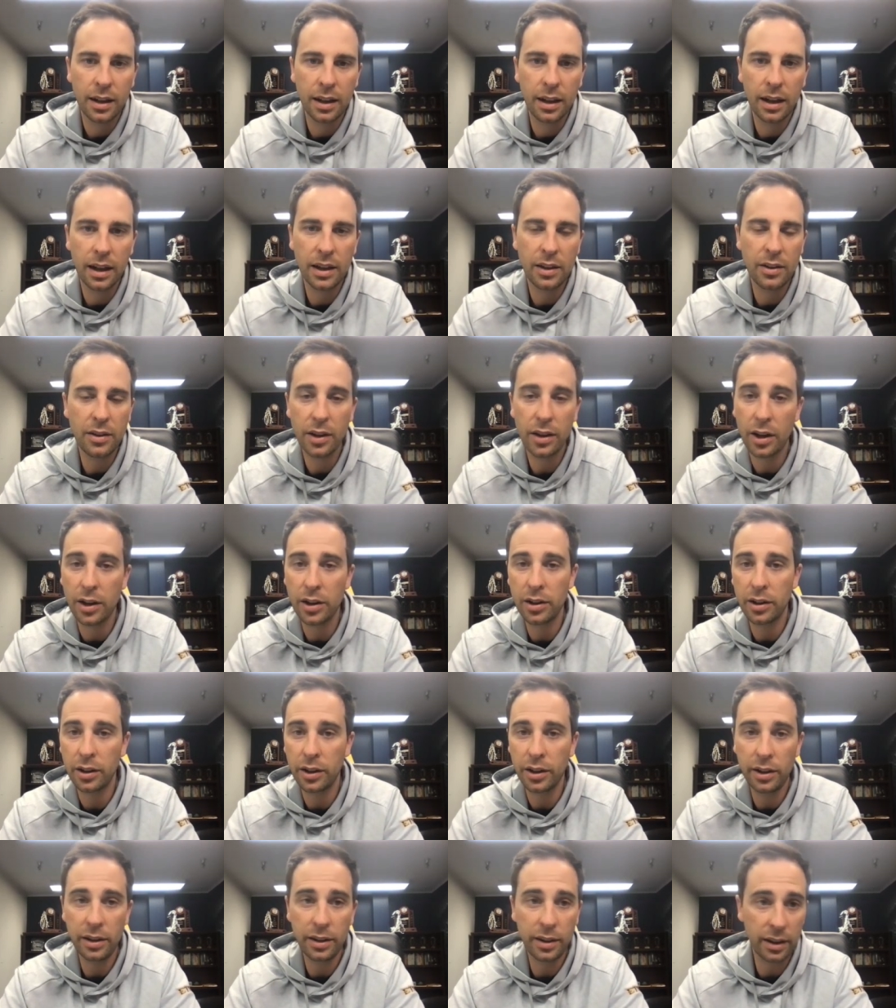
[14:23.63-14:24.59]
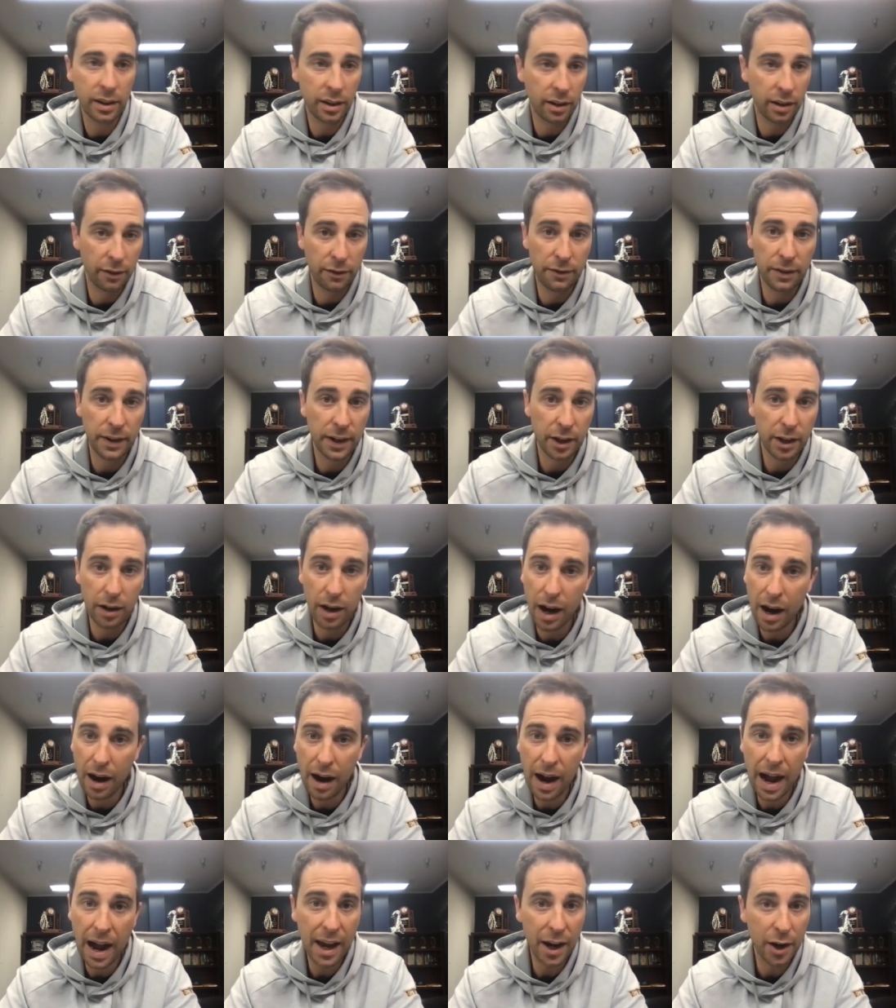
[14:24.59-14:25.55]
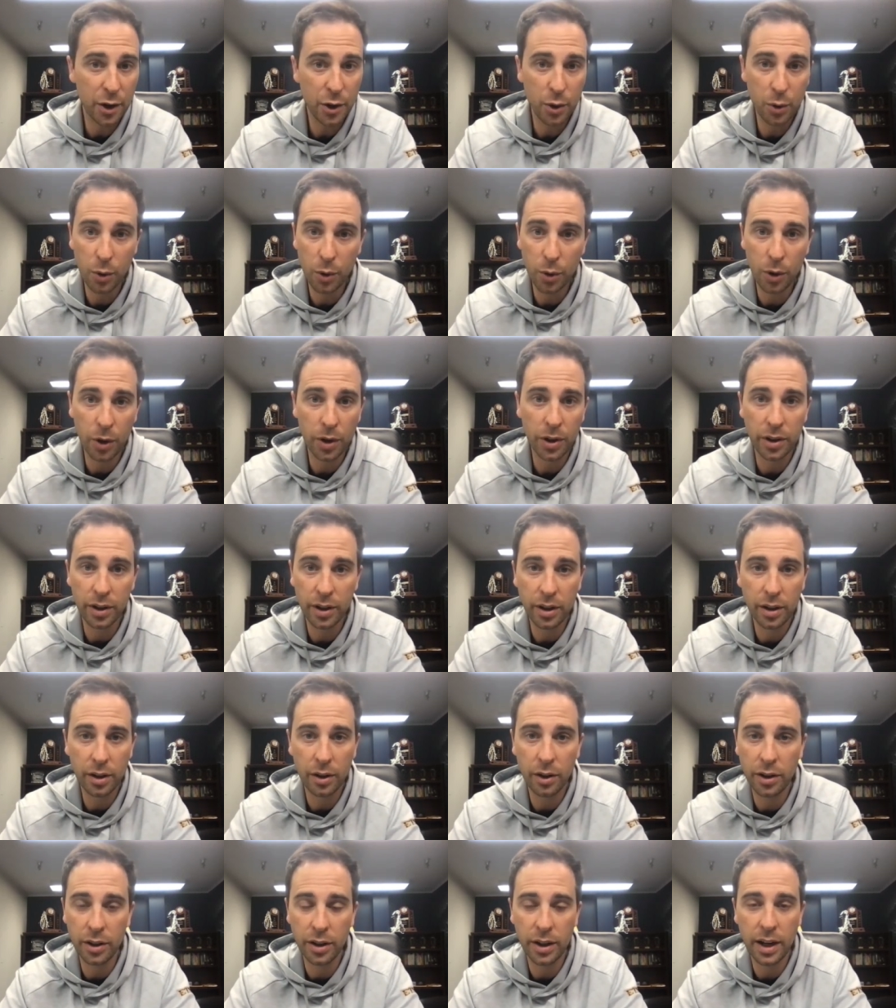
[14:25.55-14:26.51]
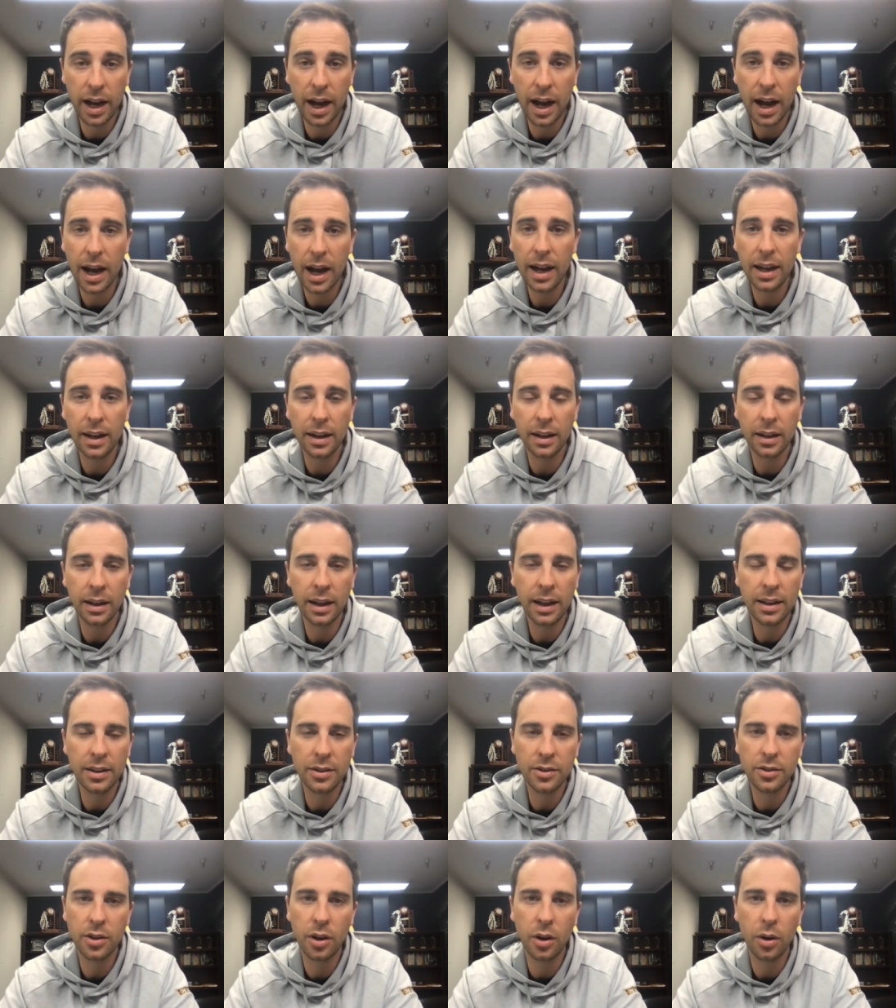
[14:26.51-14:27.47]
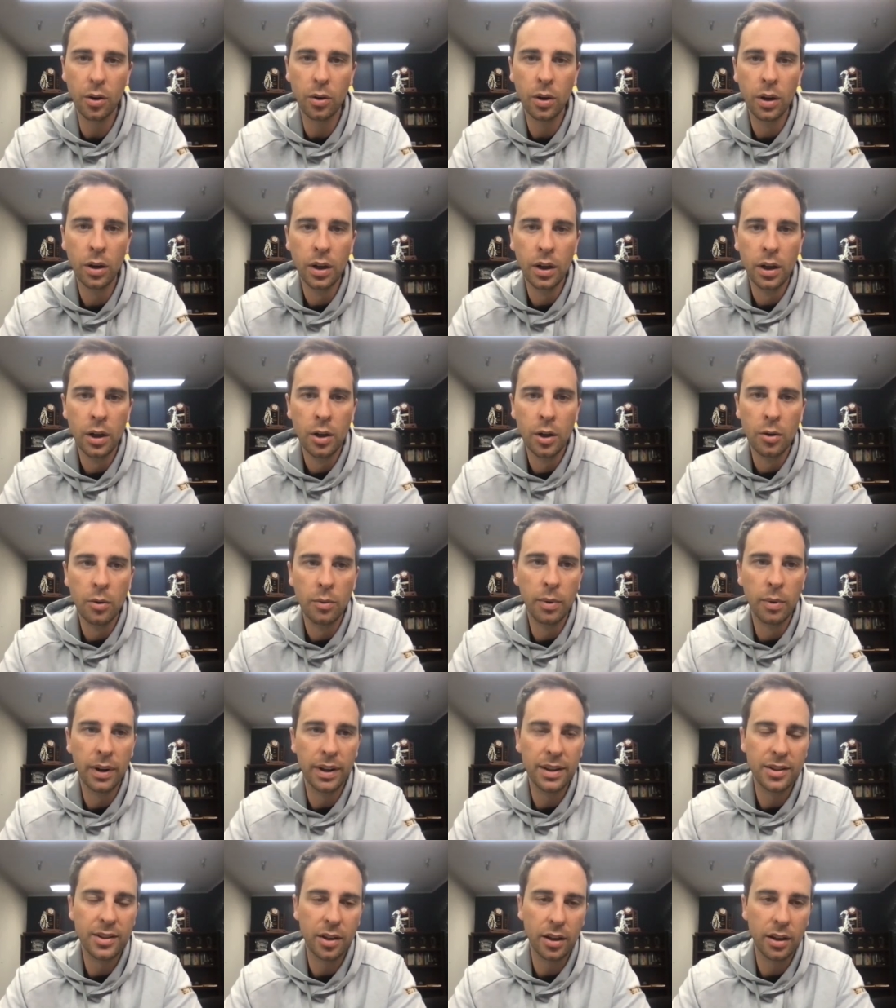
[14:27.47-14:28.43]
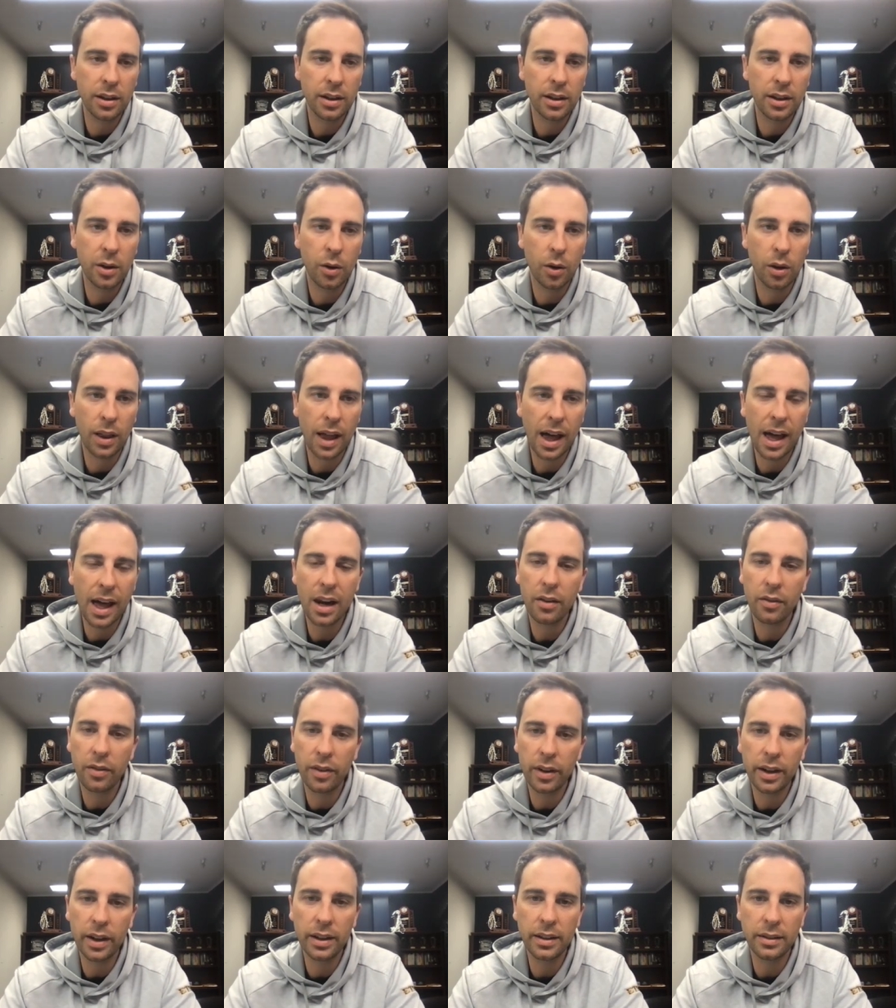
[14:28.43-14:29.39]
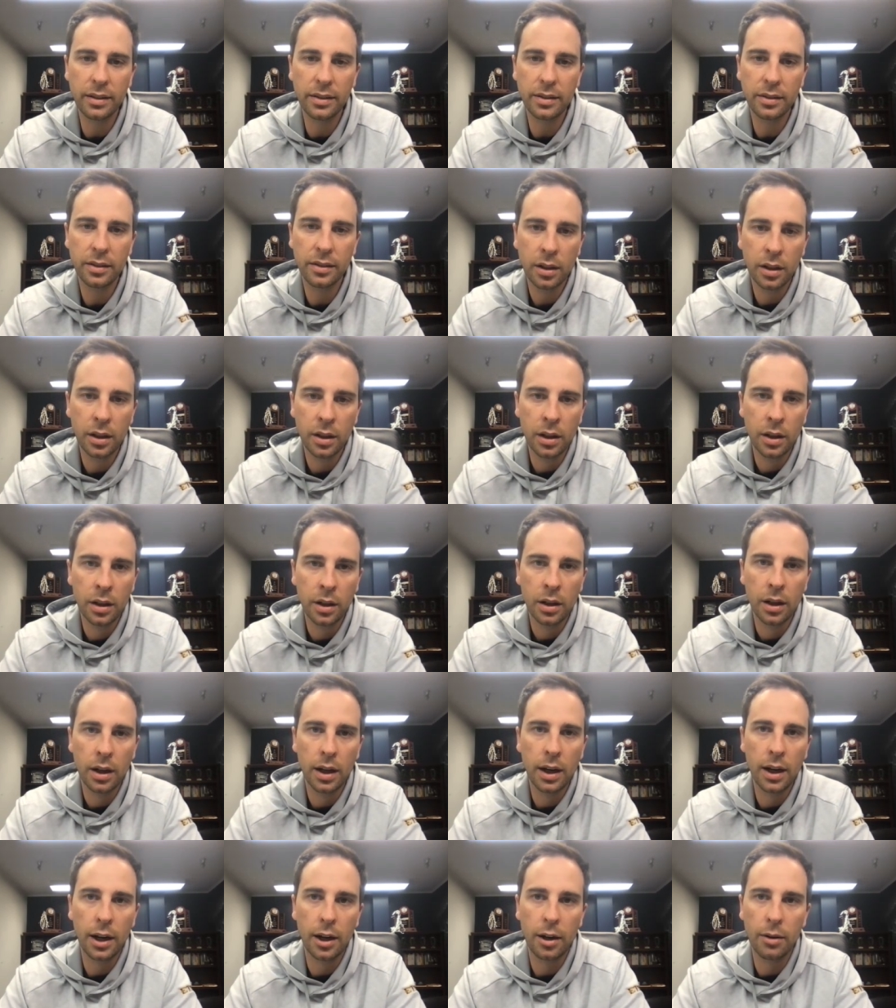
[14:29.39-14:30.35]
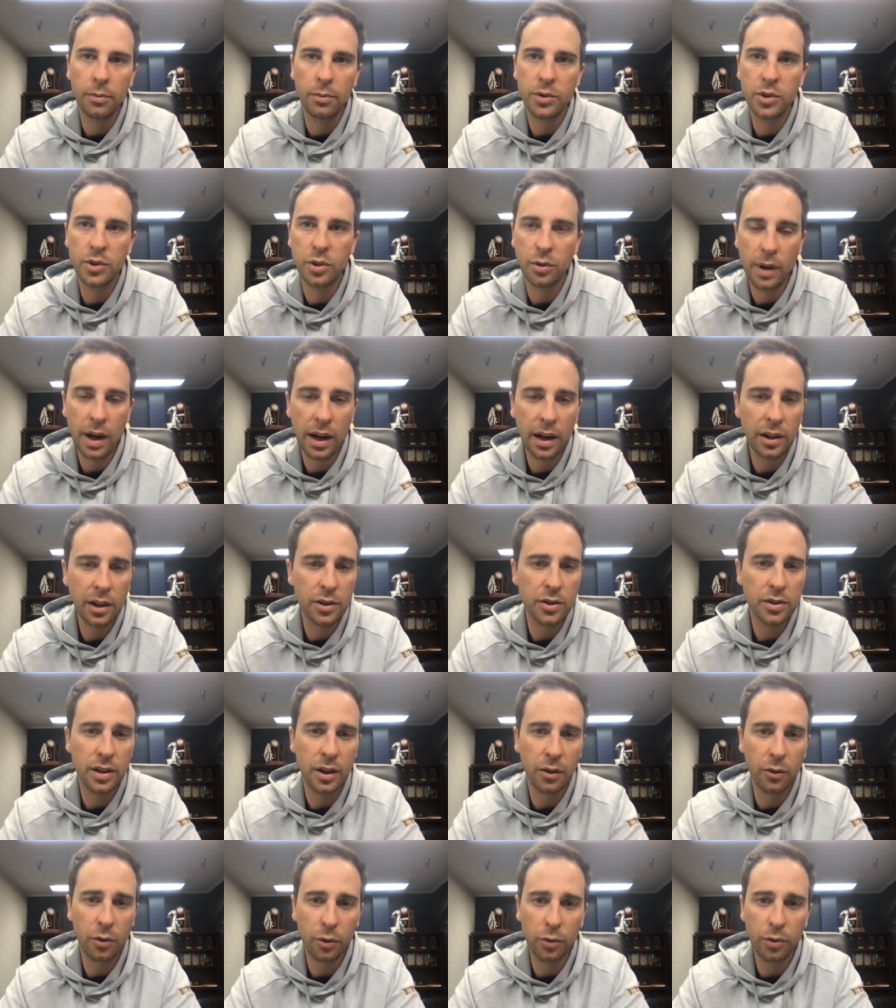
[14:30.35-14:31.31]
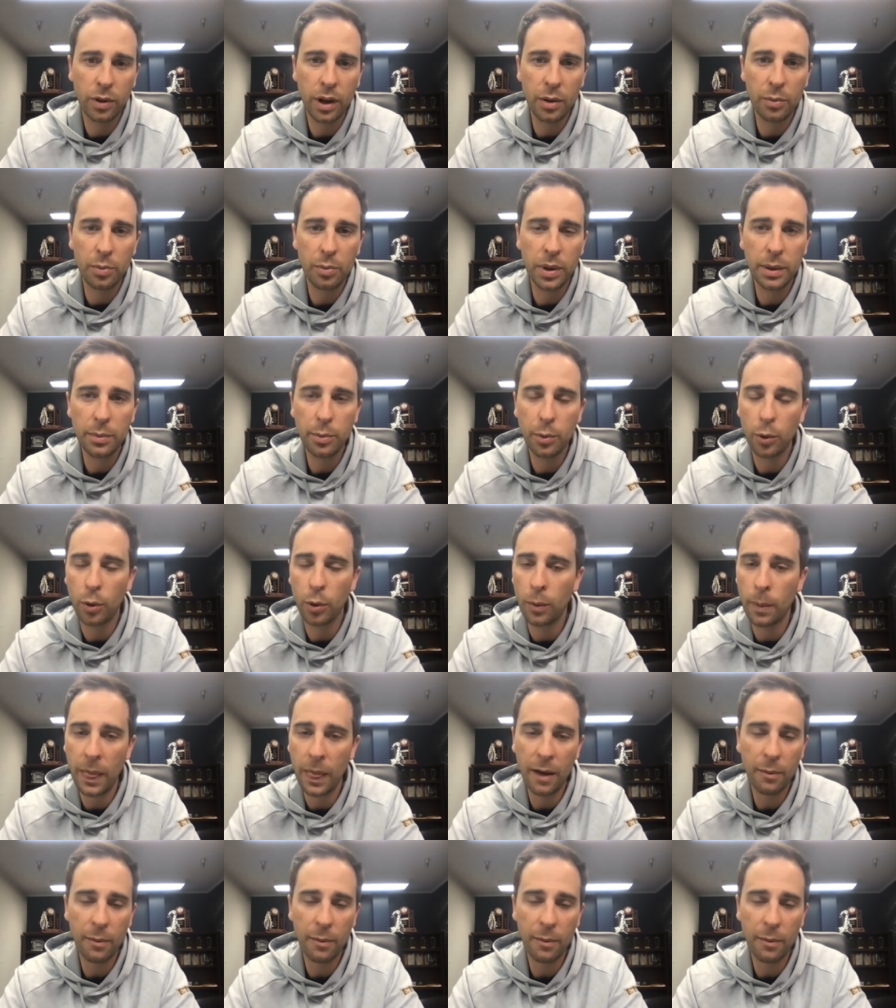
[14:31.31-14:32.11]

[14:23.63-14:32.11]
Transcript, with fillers: You're either gonna, you're either going to figure out how to do it or you're or you're not. And and so, but it's you know a lot of it is um, surrounding yourself with great people.